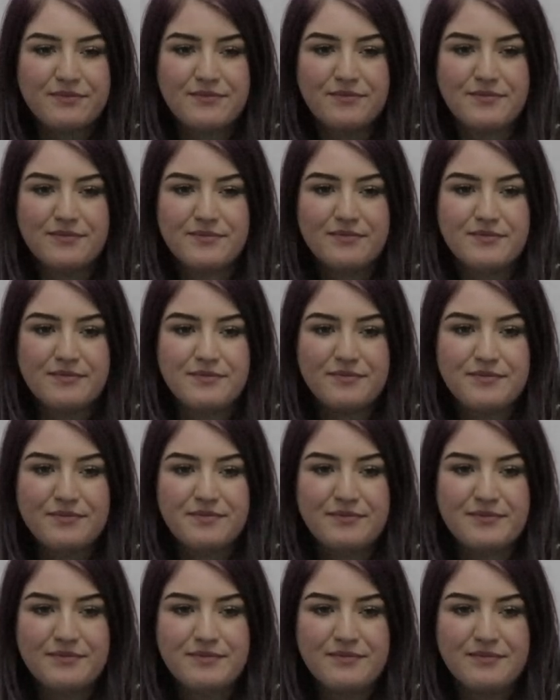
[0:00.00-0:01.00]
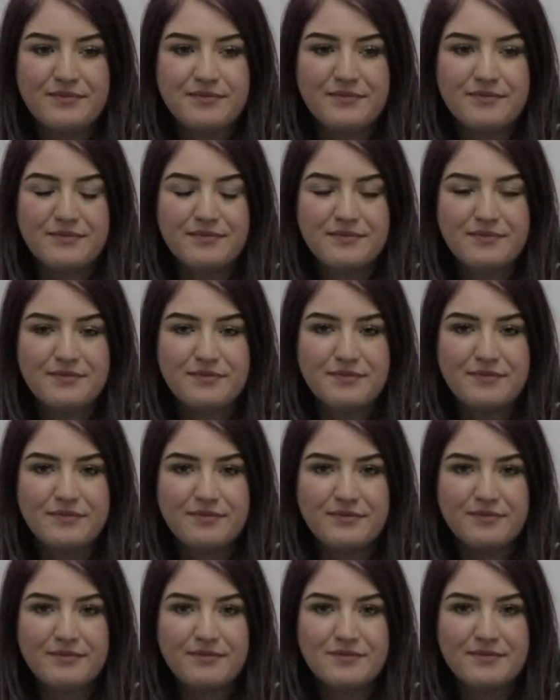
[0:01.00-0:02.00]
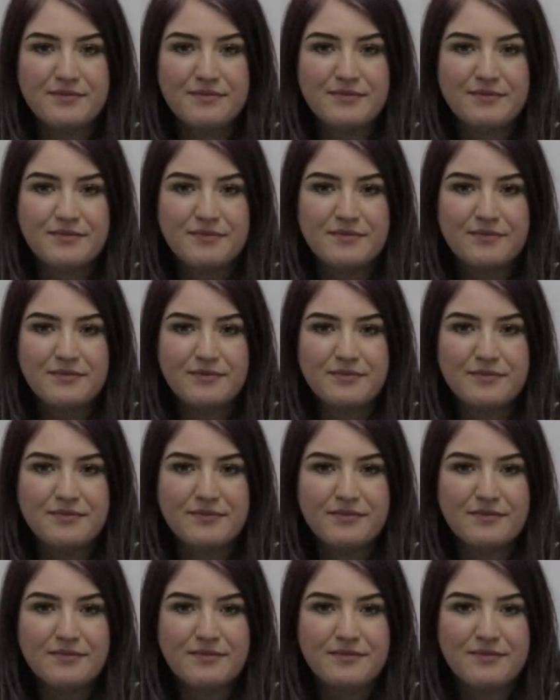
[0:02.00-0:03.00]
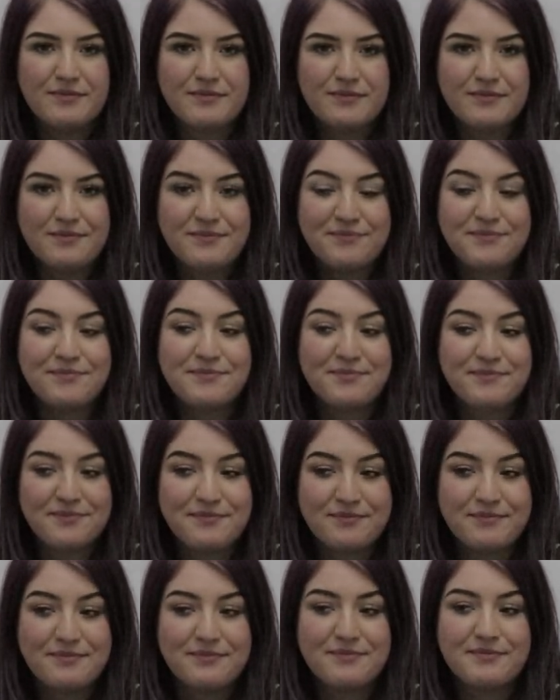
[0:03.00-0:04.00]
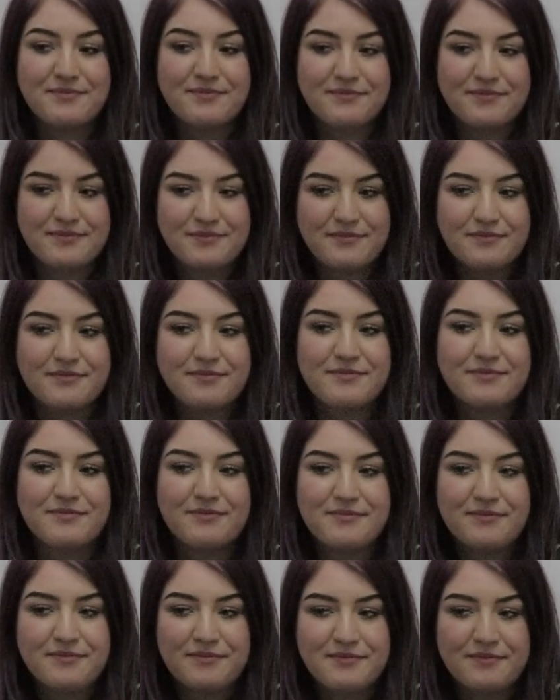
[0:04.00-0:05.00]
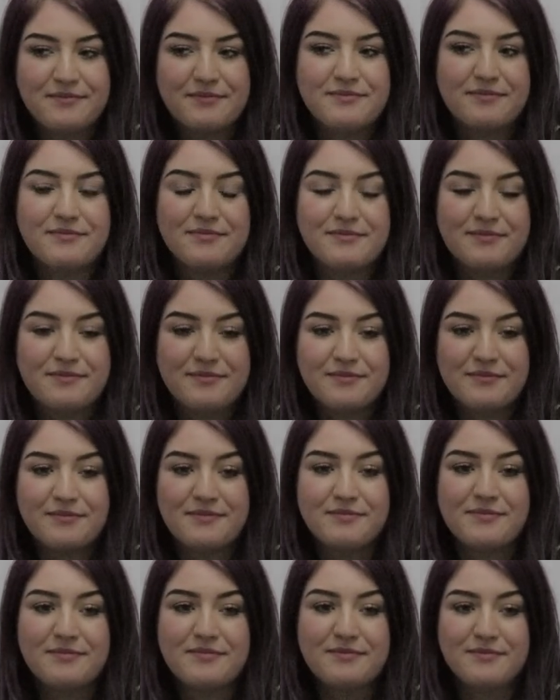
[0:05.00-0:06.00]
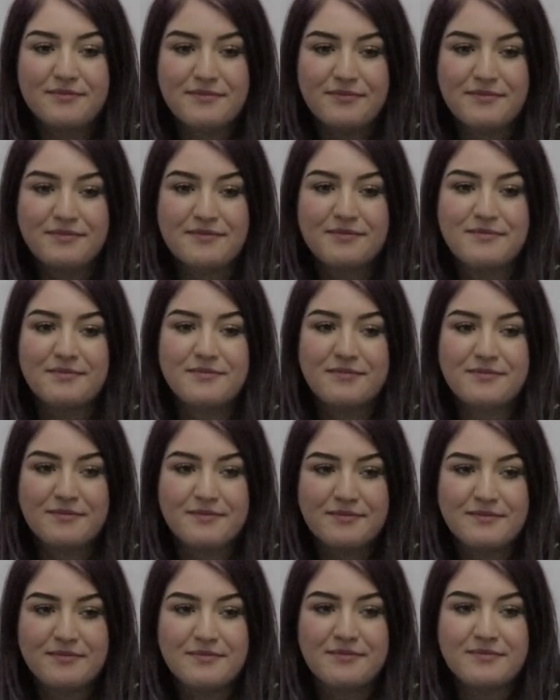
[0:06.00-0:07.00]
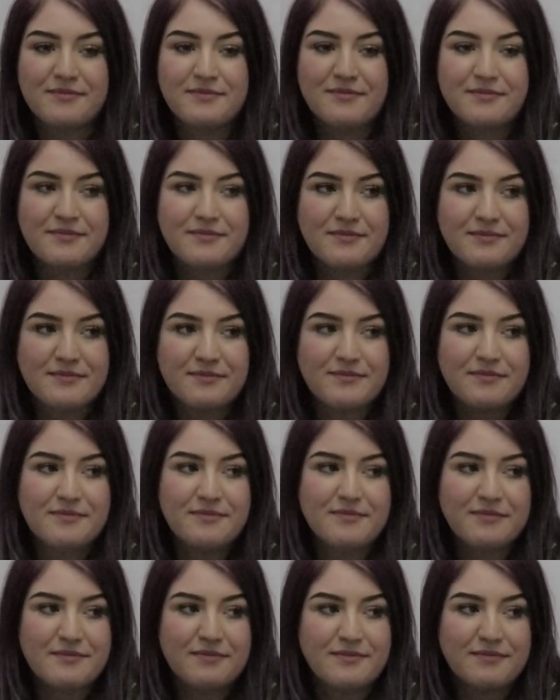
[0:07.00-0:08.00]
This person isn't speaking.